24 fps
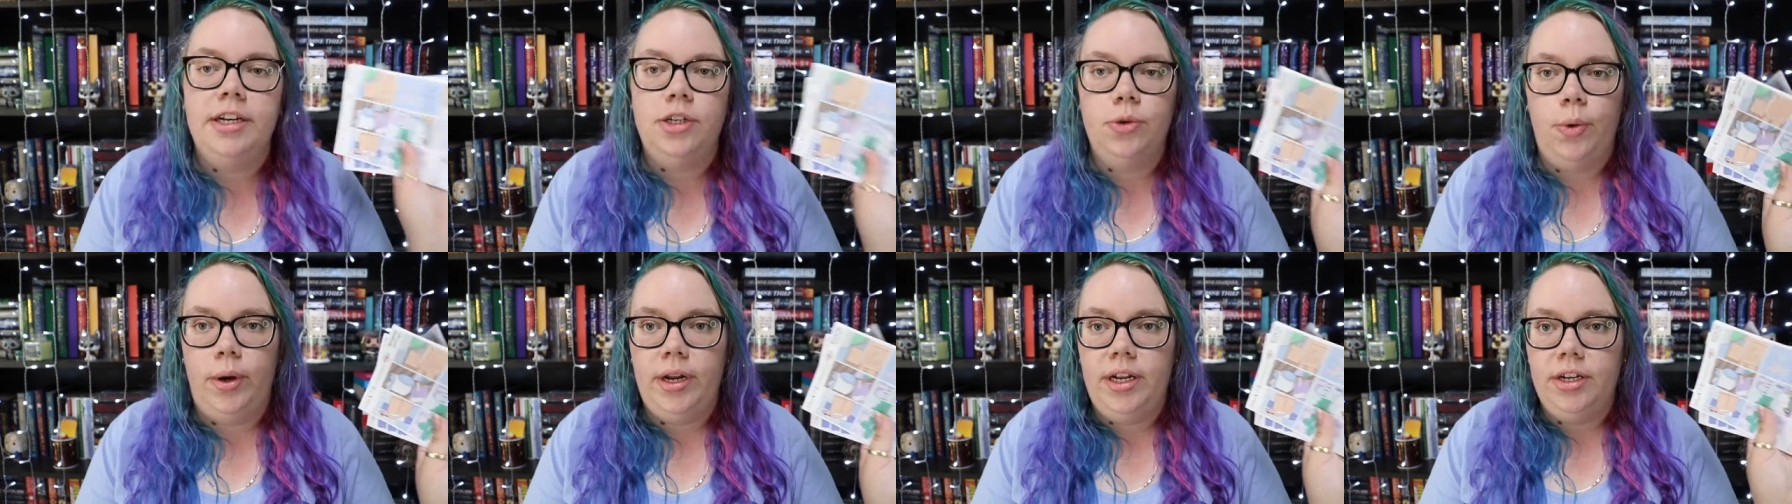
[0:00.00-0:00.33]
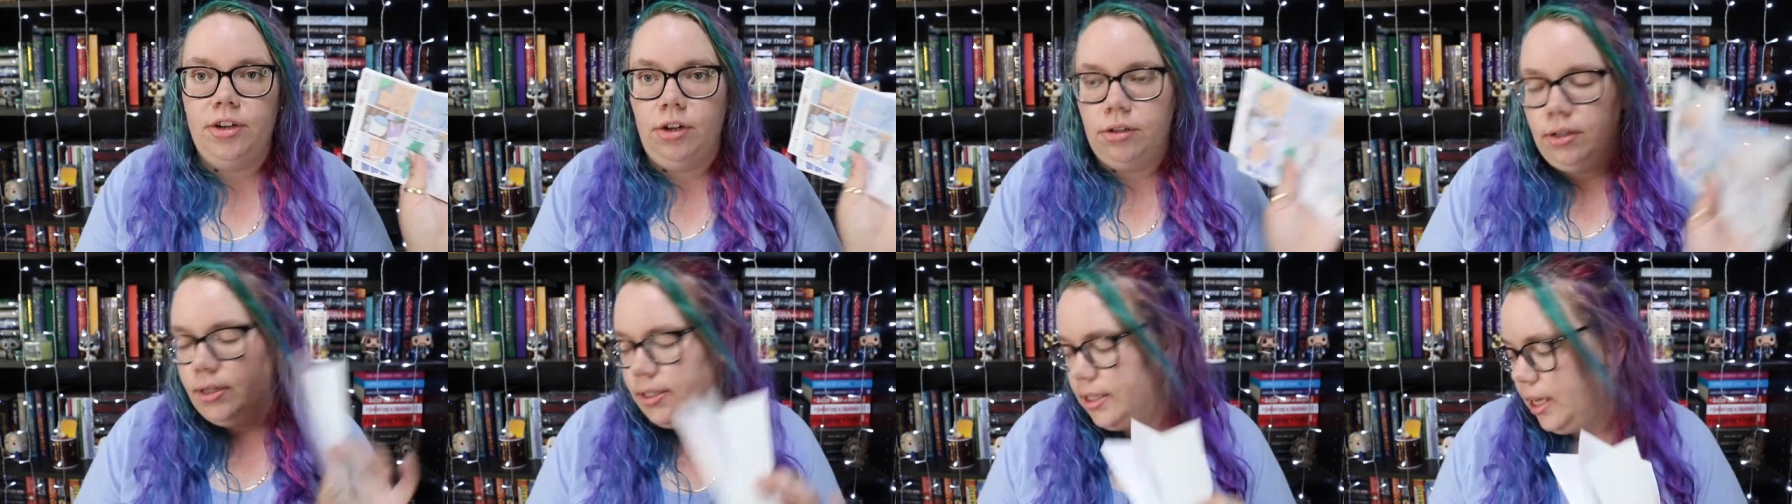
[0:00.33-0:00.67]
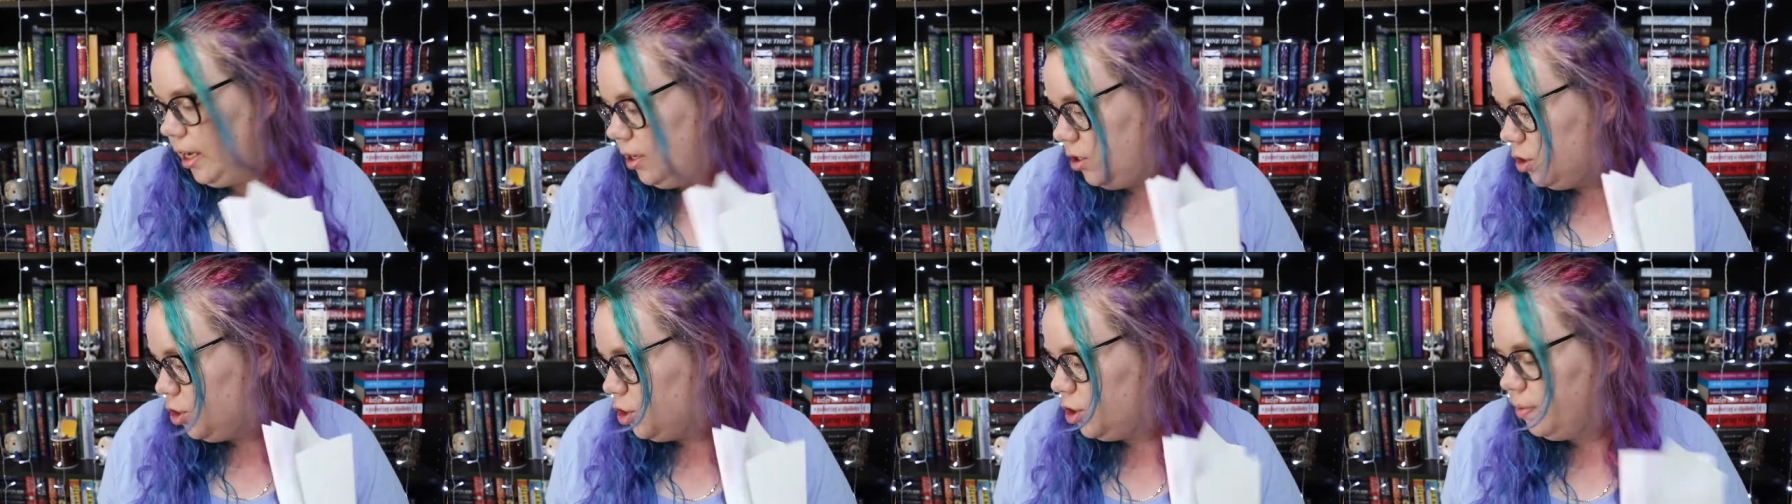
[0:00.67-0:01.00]
$20
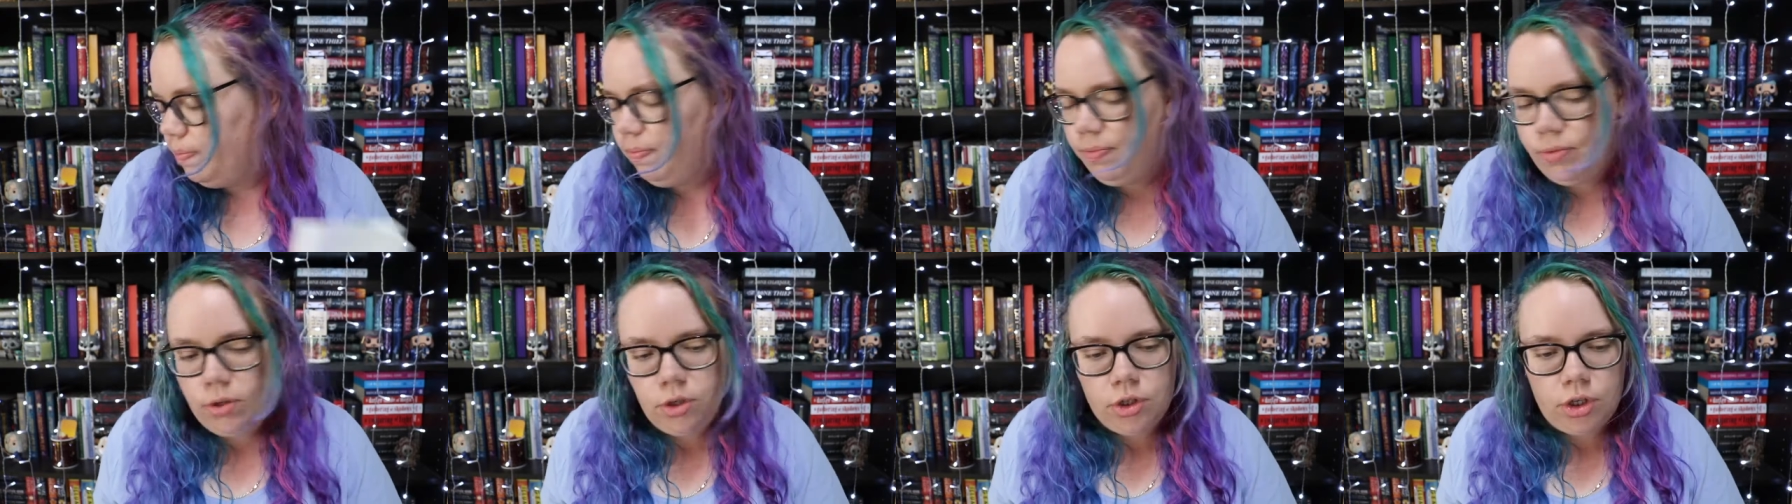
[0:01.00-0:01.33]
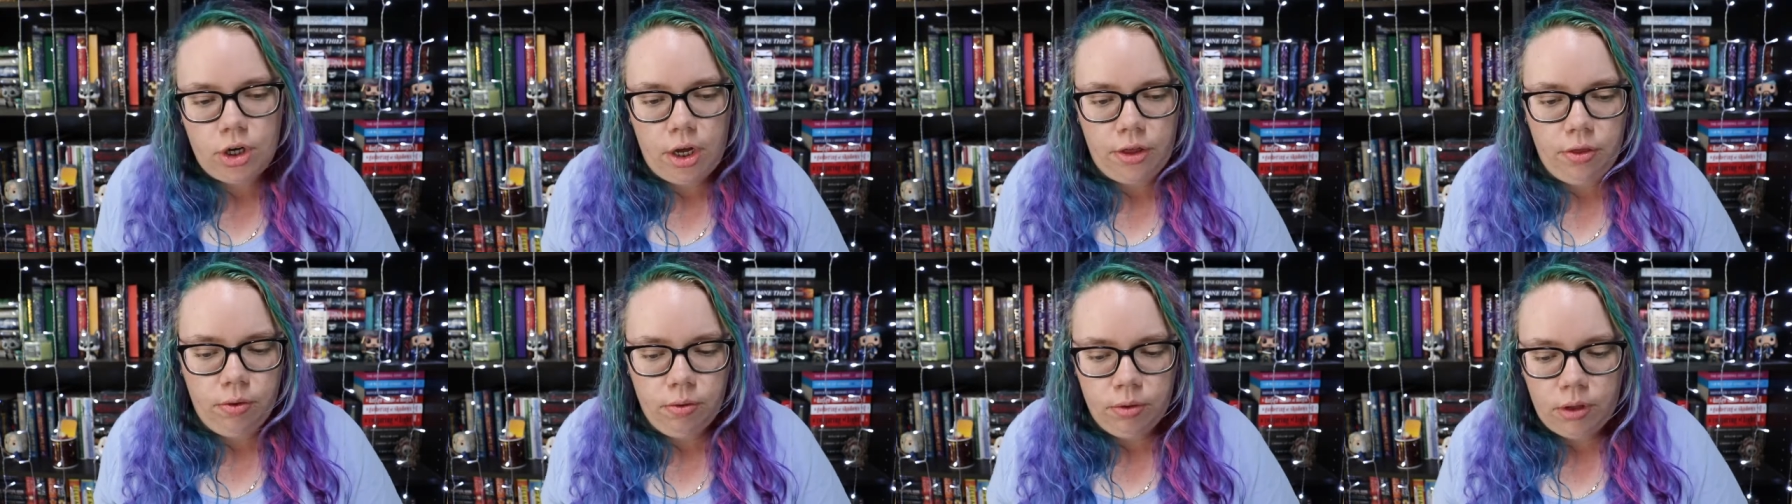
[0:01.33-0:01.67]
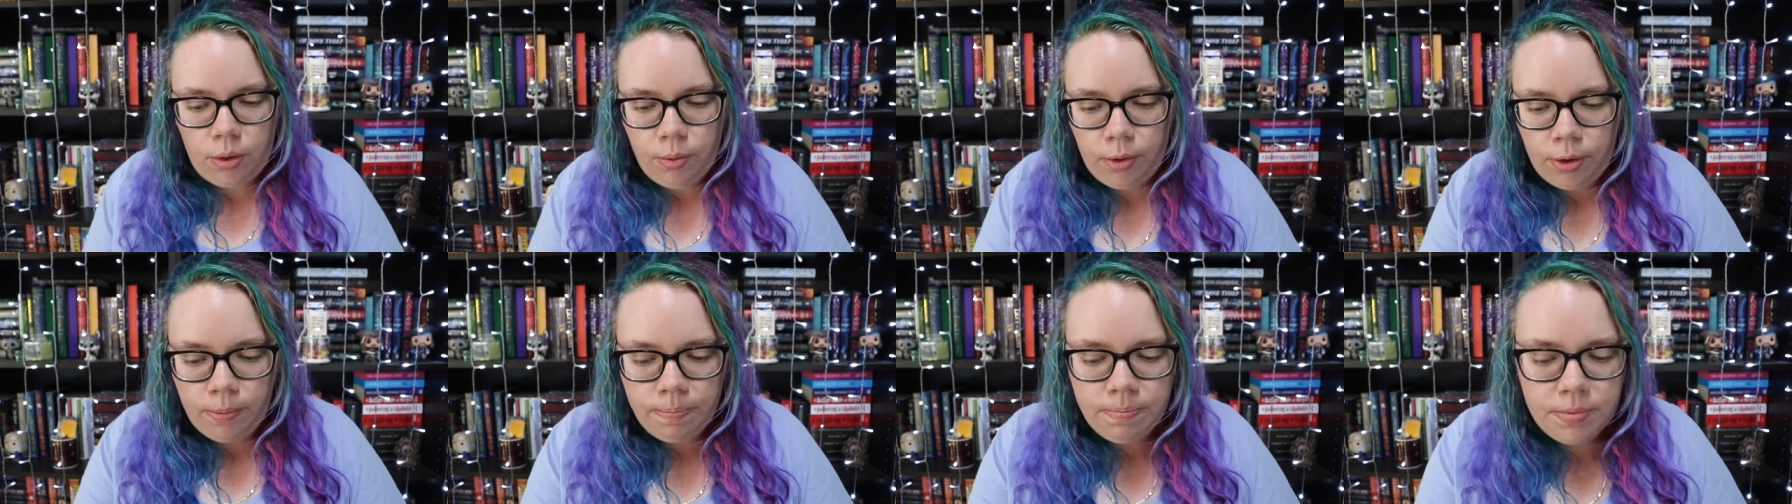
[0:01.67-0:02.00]
each, which I thought they
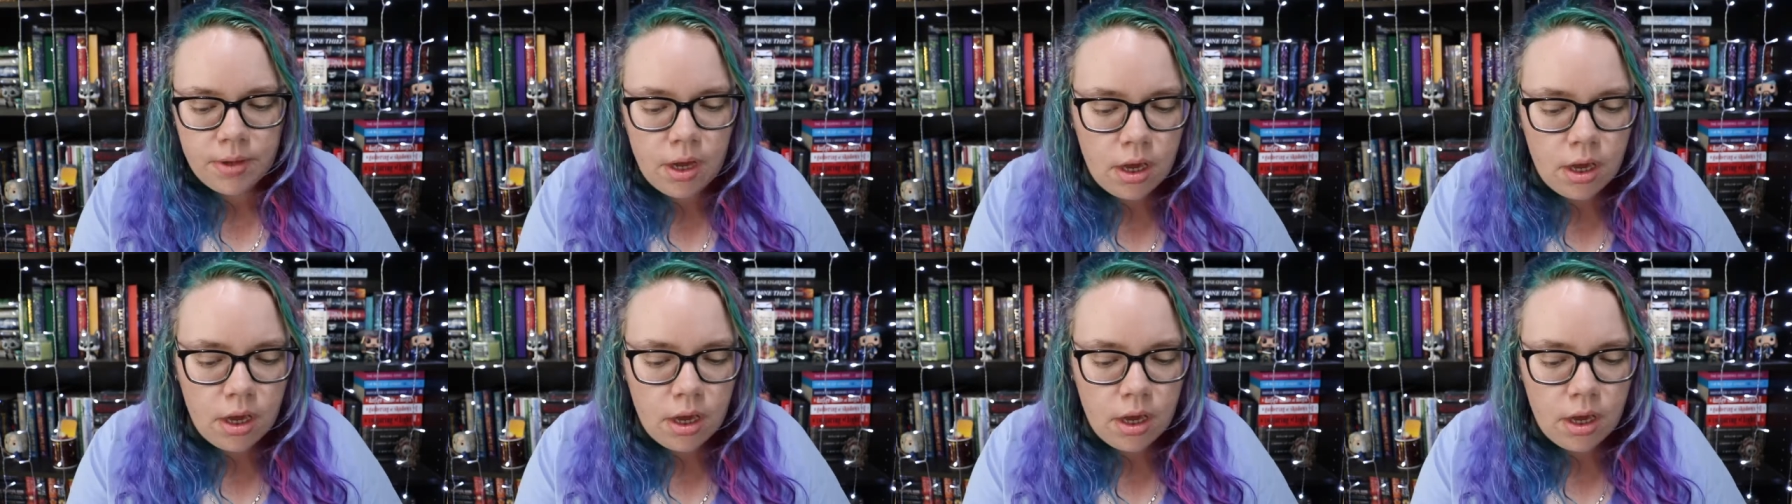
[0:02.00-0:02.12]
were.